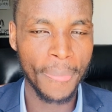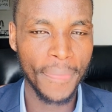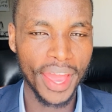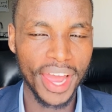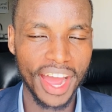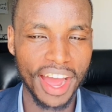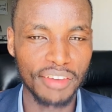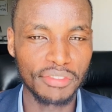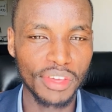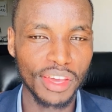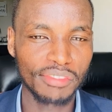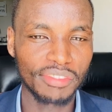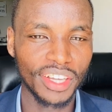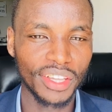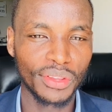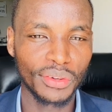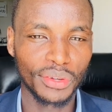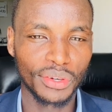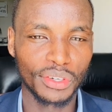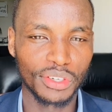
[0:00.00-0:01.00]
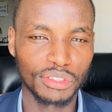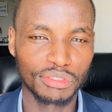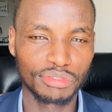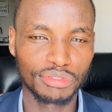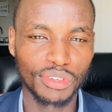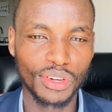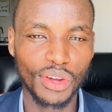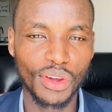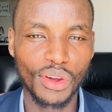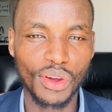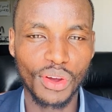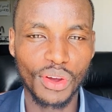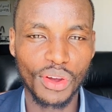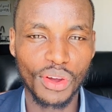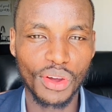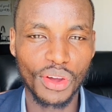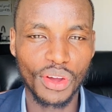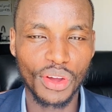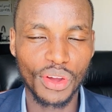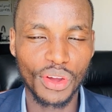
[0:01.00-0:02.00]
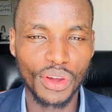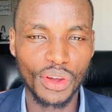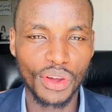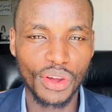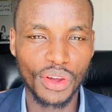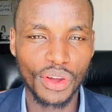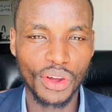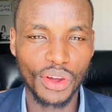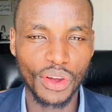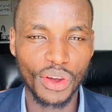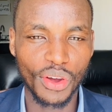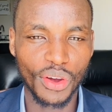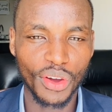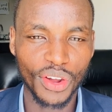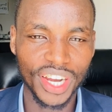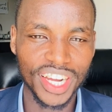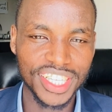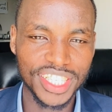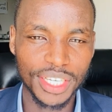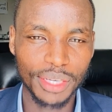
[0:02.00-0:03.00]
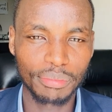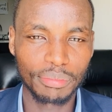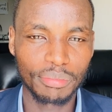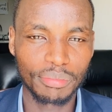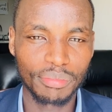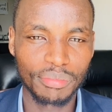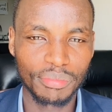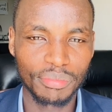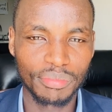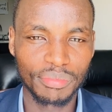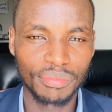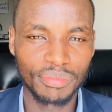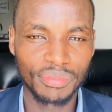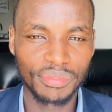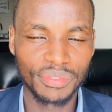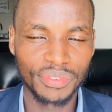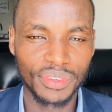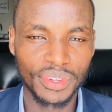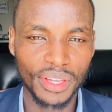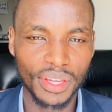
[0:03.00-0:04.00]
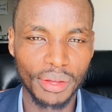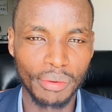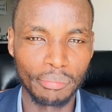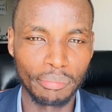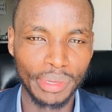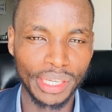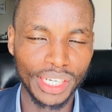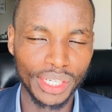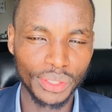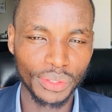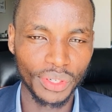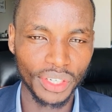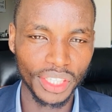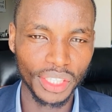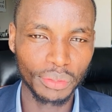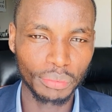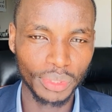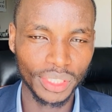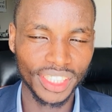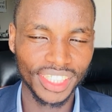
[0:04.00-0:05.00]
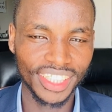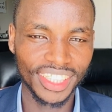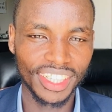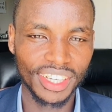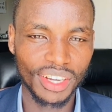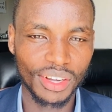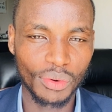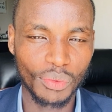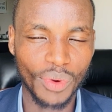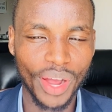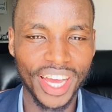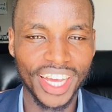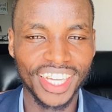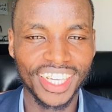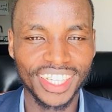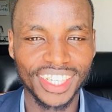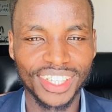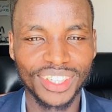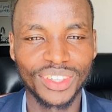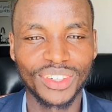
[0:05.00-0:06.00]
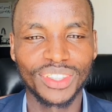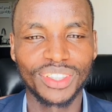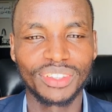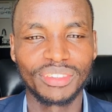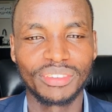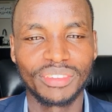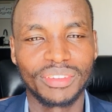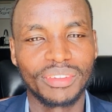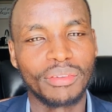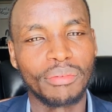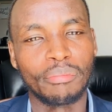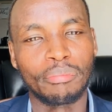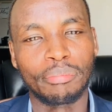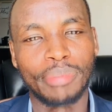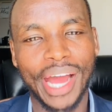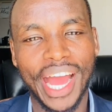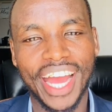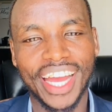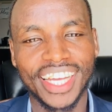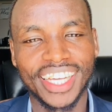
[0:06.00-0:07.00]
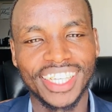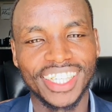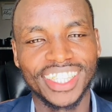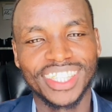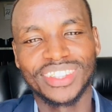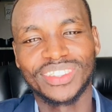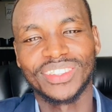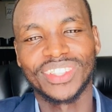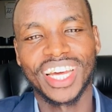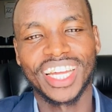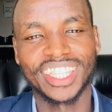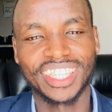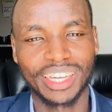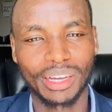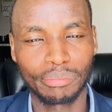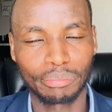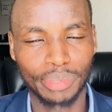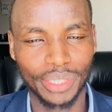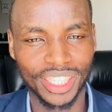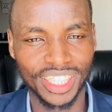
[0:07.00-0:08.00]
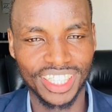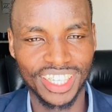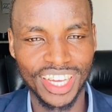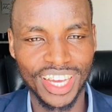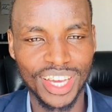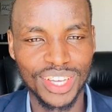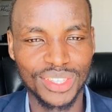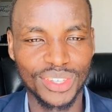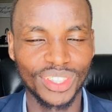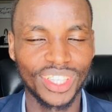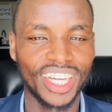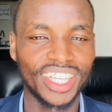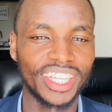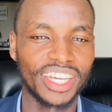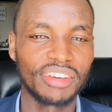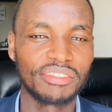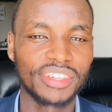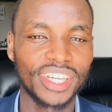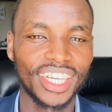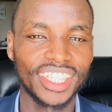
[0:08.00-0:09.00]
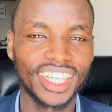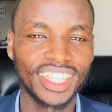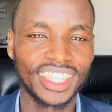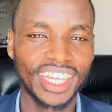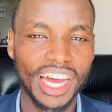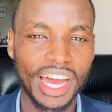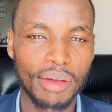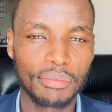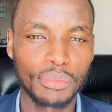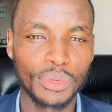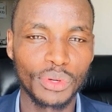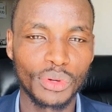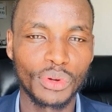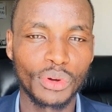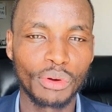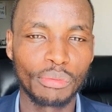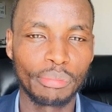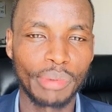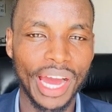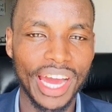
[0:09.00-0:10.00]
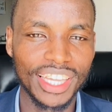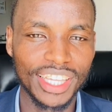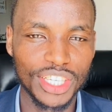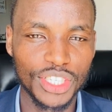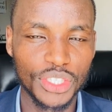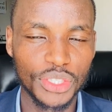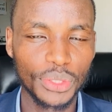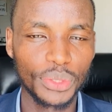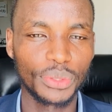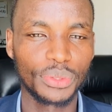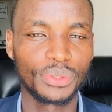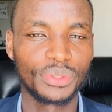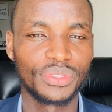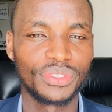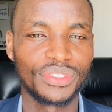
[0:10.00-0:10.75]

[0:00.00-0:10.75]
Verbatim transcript: Have you ever thought of ownership? Build your equity? Why not buy into that company so that every other time you go buy the shoe,